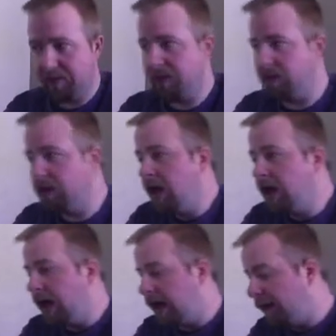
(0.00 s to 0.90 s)
So
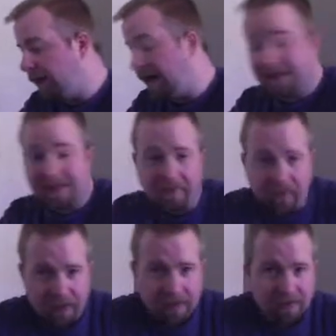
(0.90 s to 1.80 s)
I
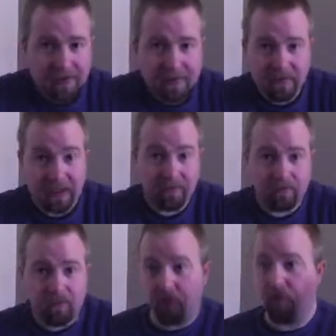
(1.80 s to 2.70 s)
discovered this like
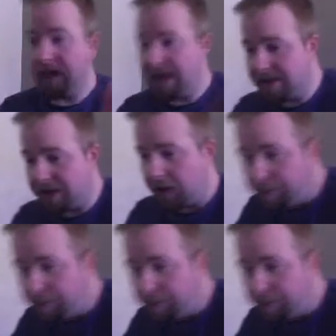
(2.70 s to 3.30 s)
3 days ago.